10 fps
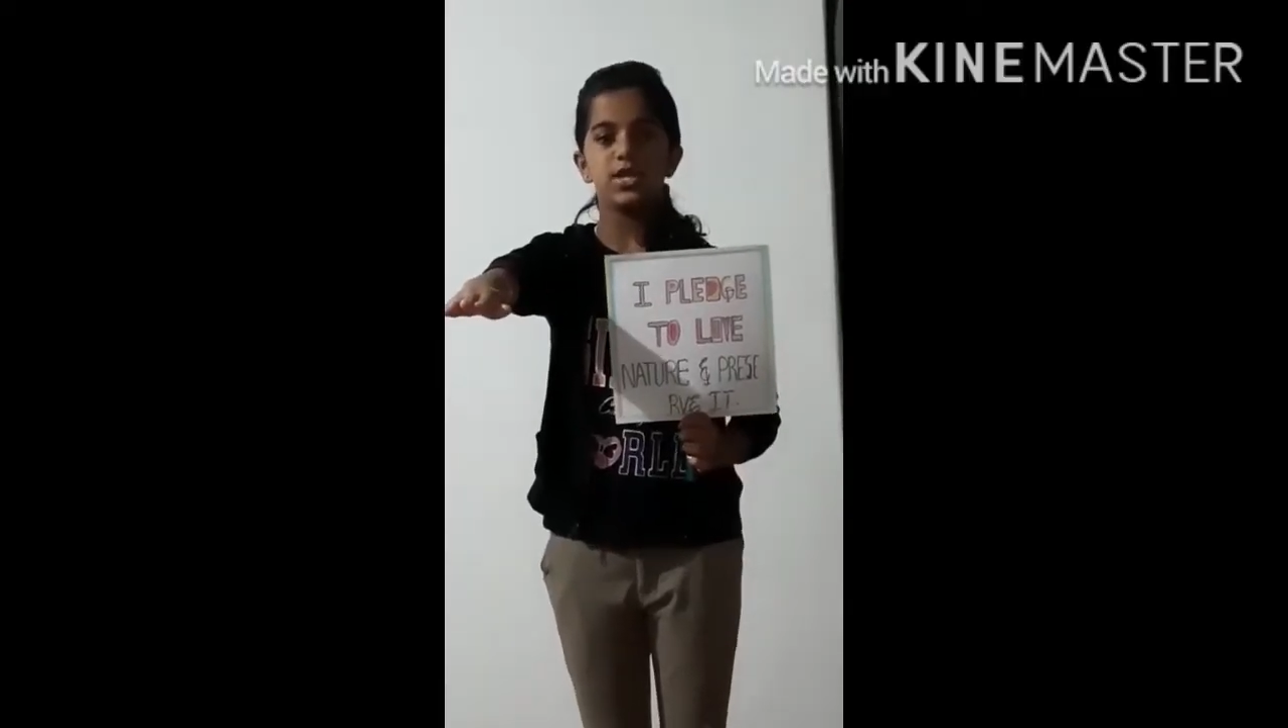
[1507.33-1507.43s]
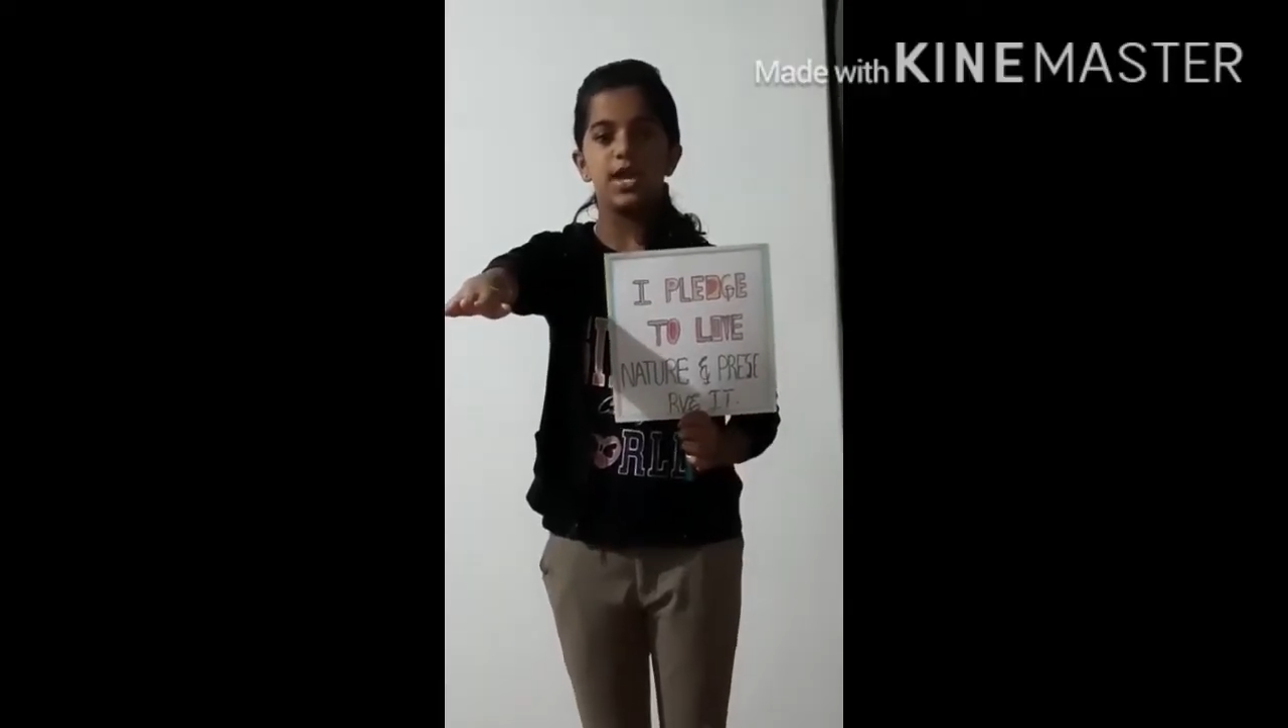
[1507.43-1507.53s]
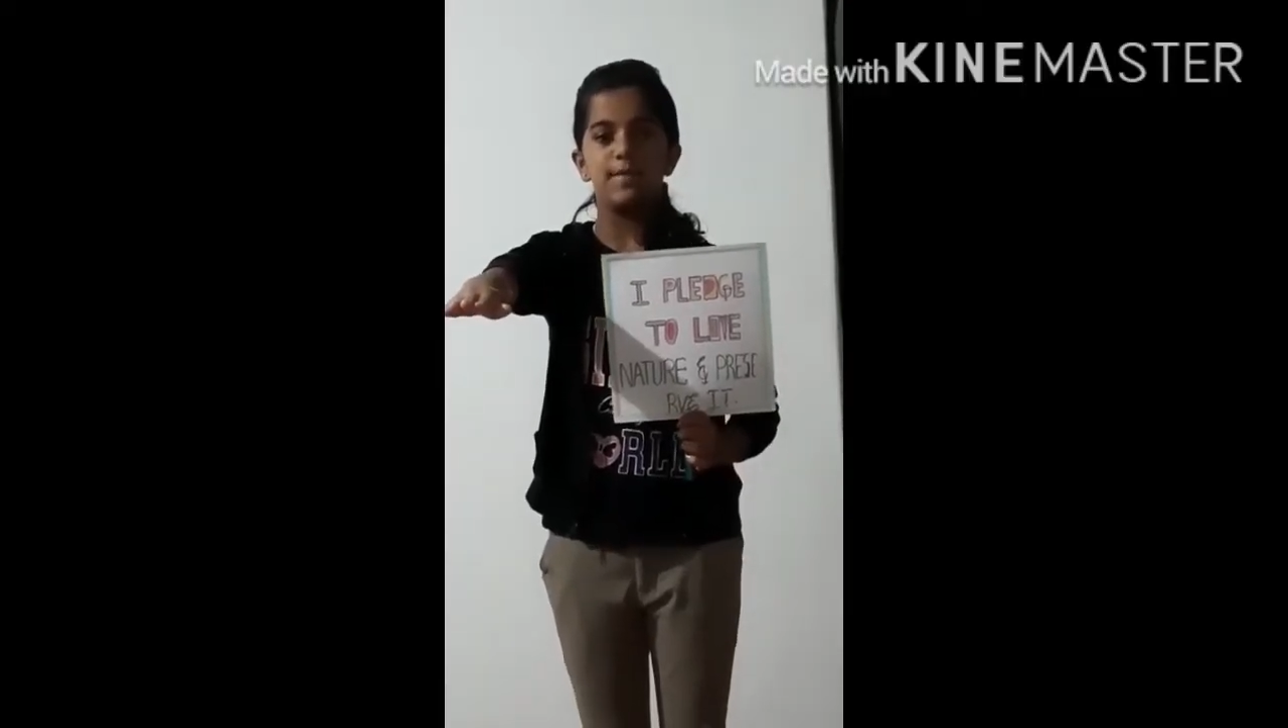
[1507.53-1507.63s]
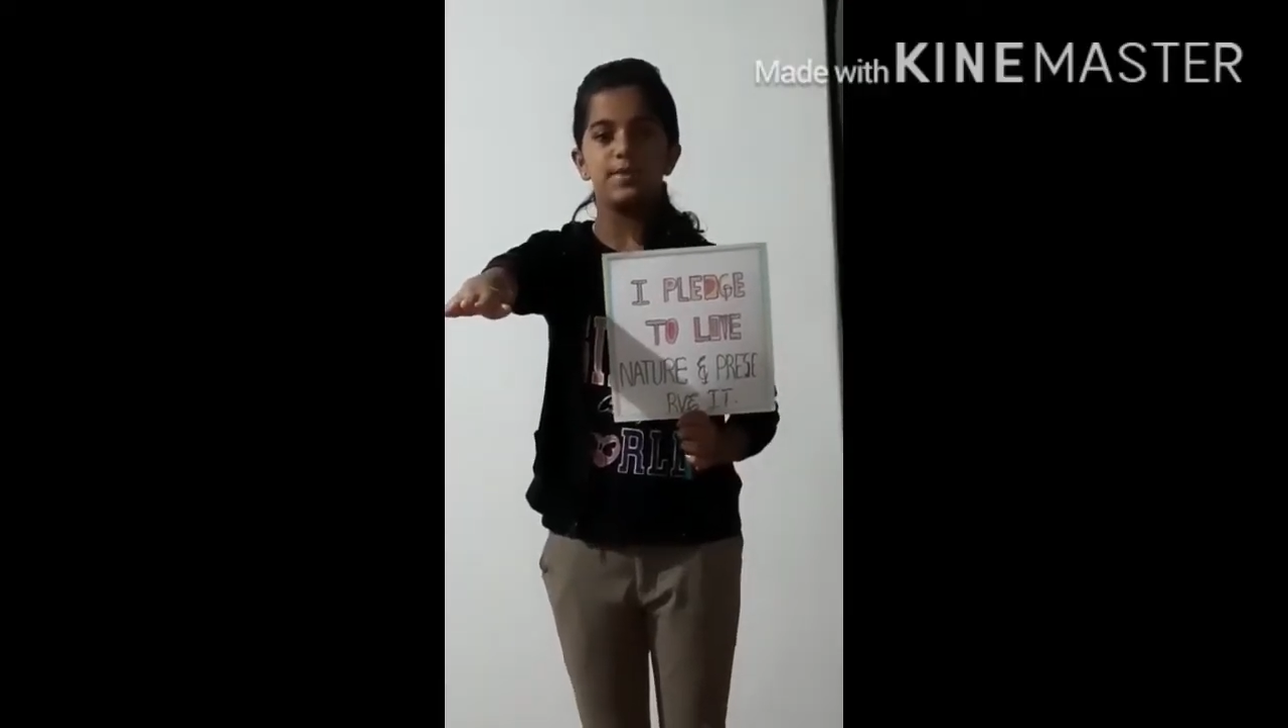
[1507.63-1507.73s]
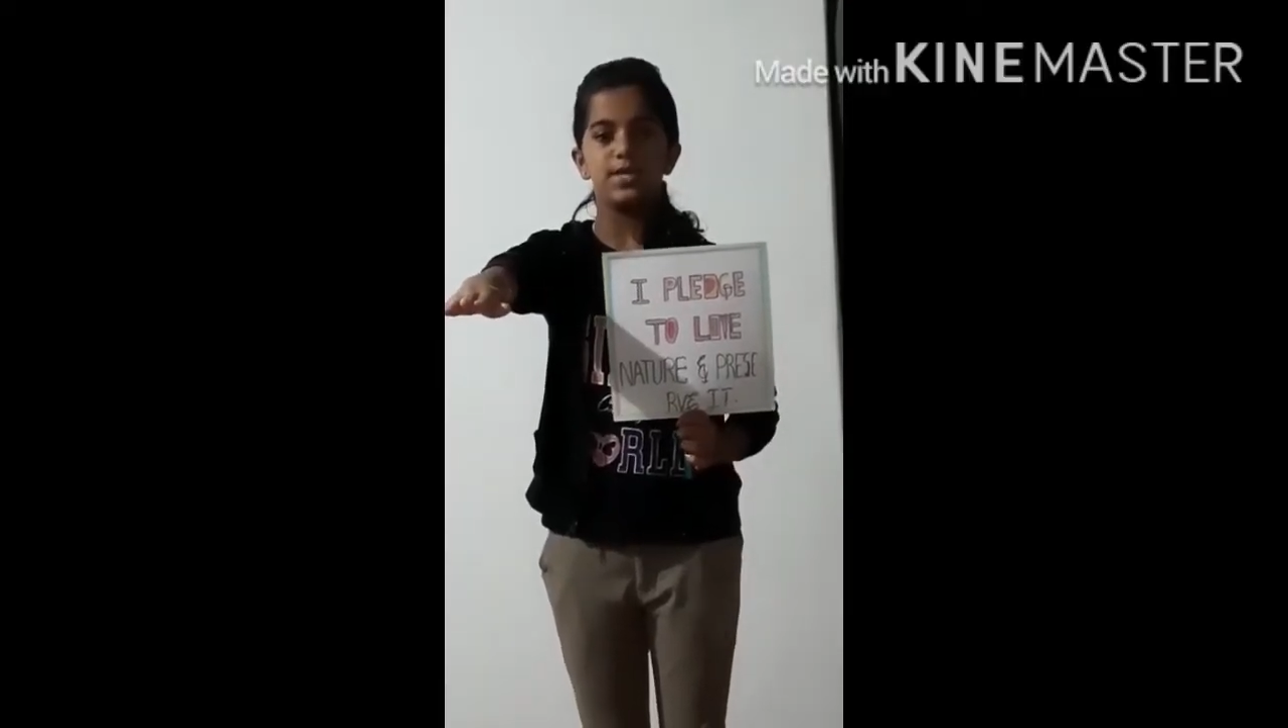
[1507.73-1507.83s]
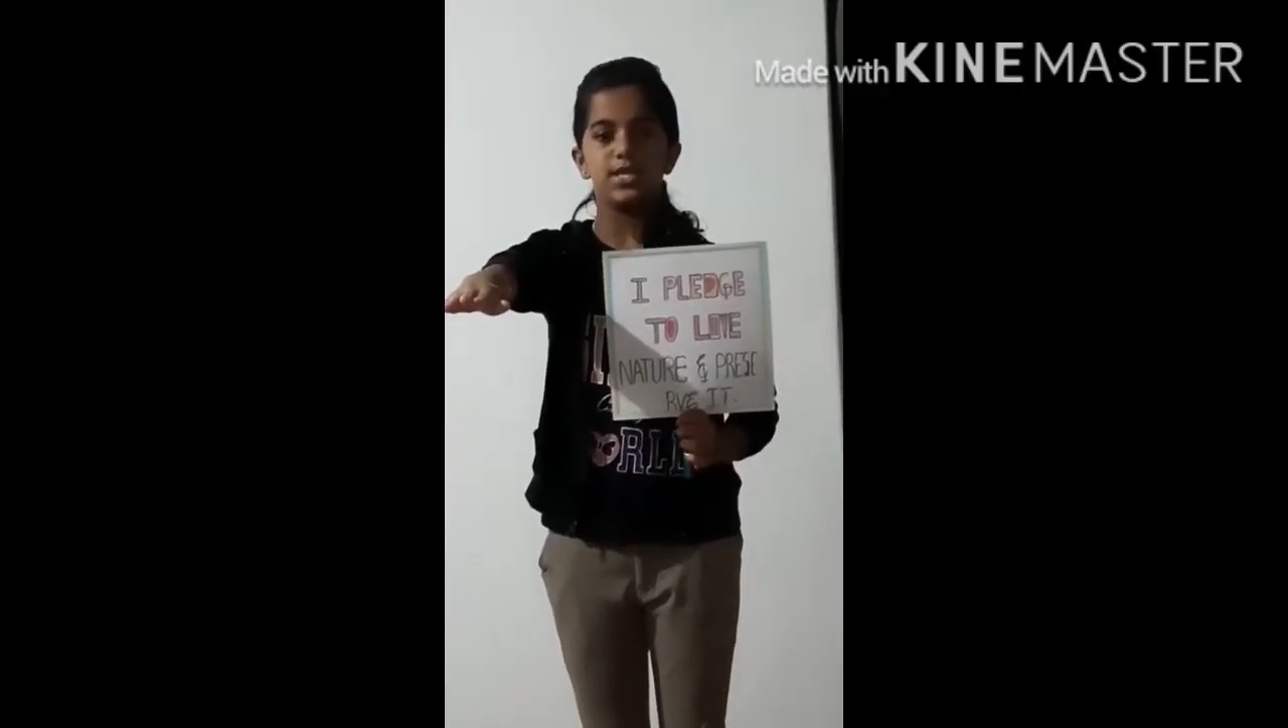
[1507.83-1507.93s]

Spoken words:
and